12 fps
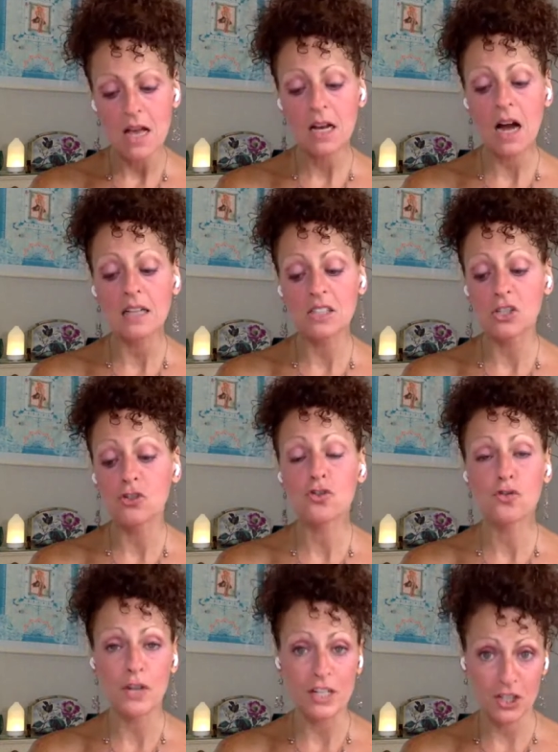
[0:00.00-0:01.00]

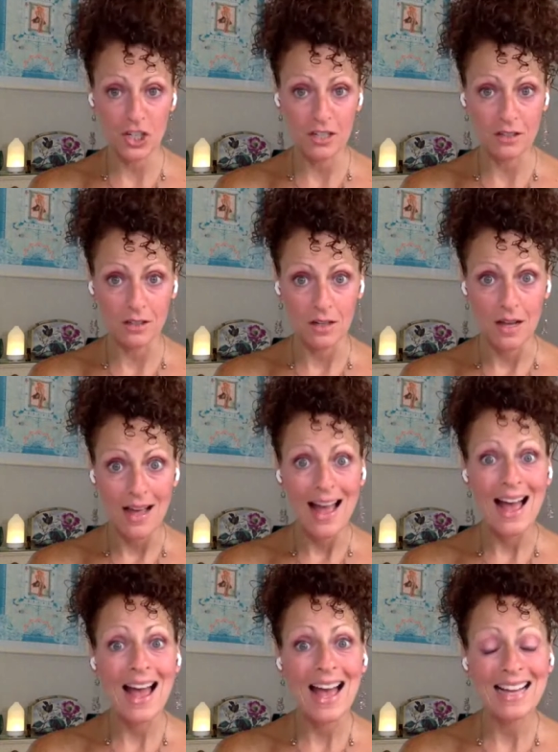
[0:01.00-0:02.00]
concentration,
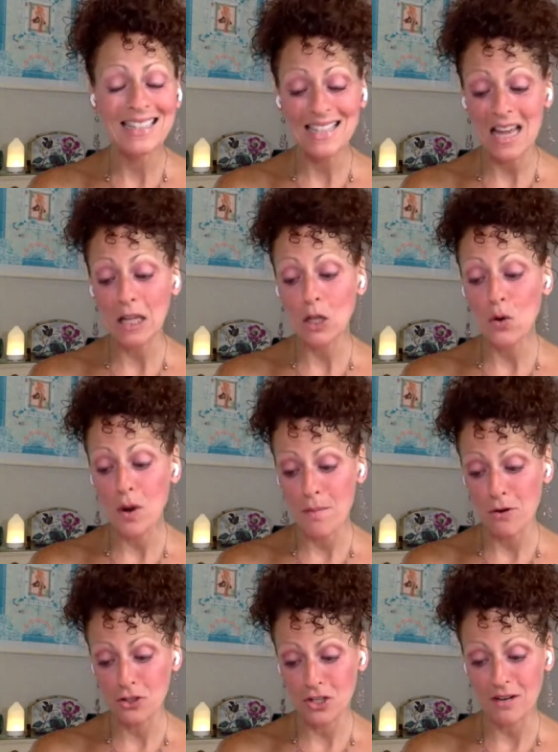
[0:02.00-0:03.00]
and
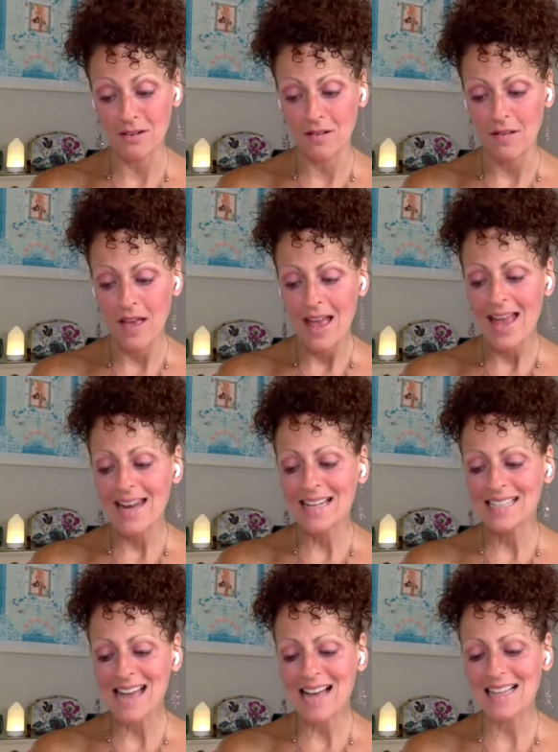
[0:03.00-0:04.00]
locomotion in
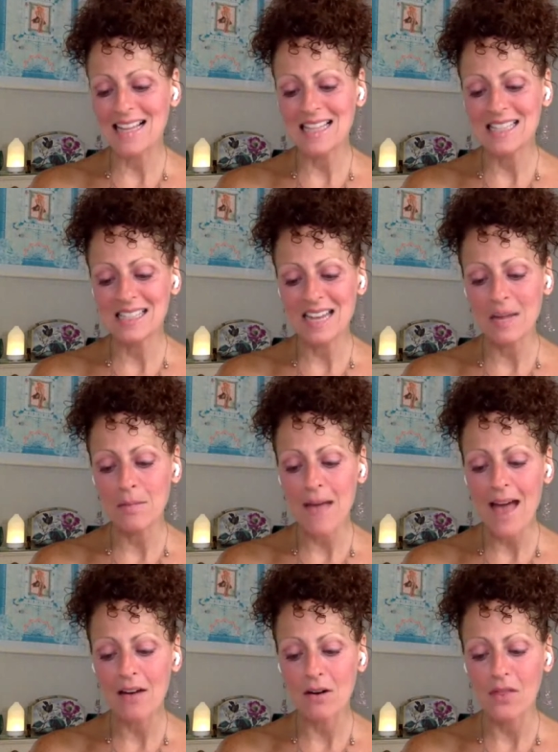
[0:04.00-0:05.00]
exactly the same
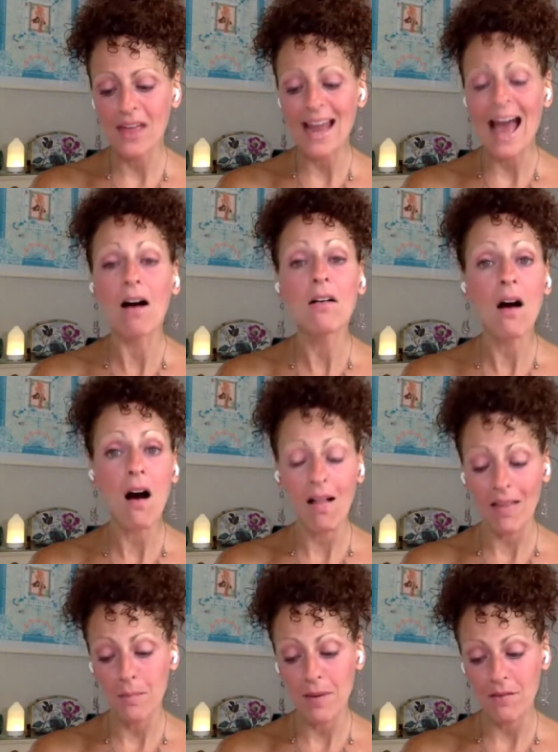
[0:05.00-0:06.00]
manner that
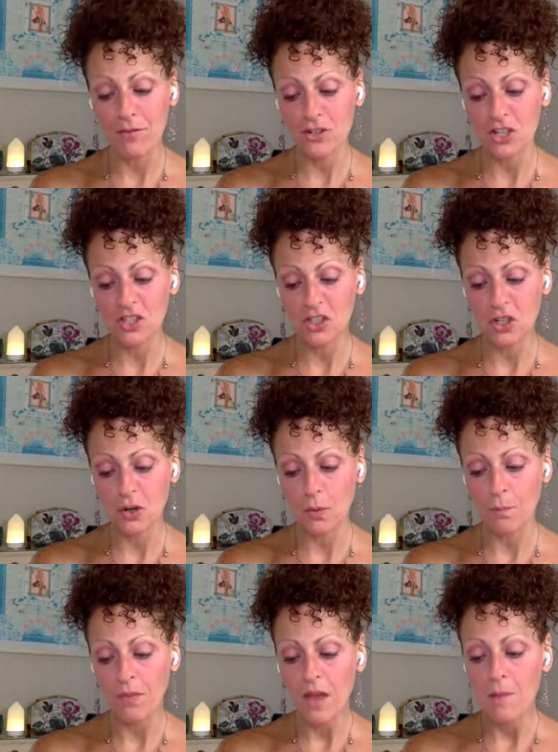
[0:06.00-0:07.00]
alcoholic beverages
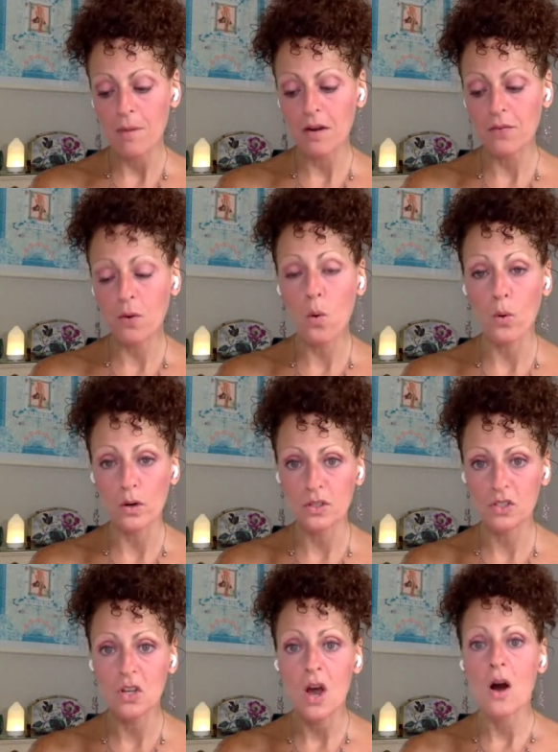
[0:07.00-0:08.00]
do, but of
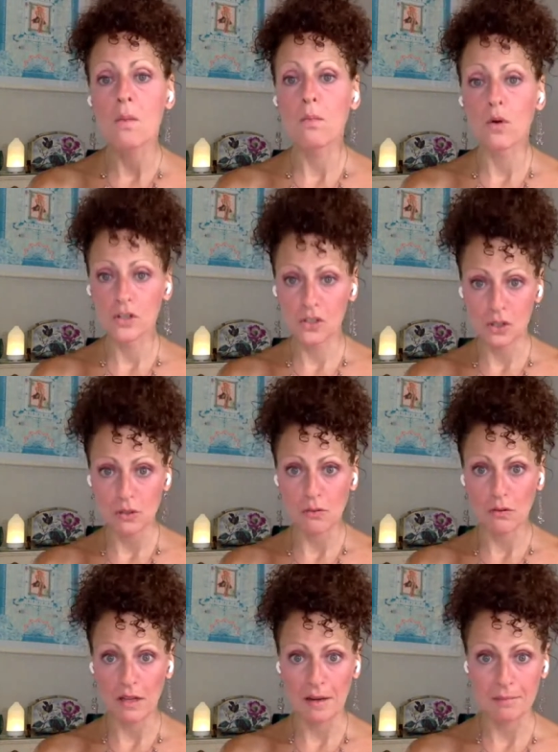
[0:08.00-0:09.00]
course, more
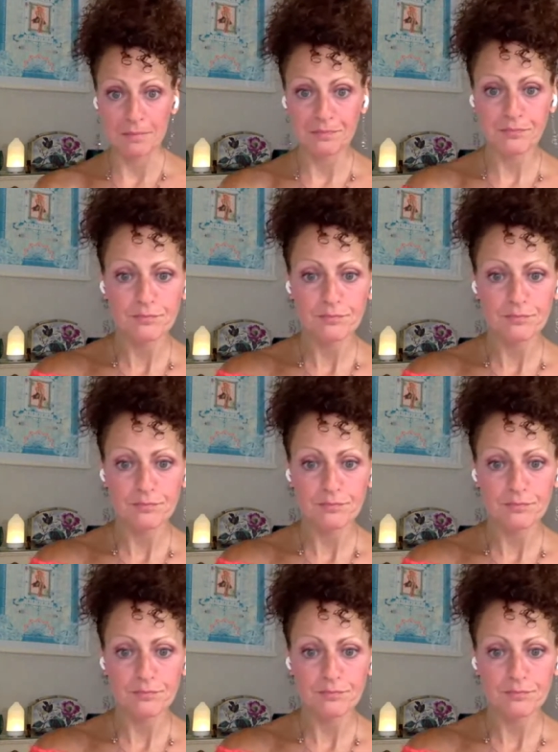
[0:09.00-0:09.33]
slowly.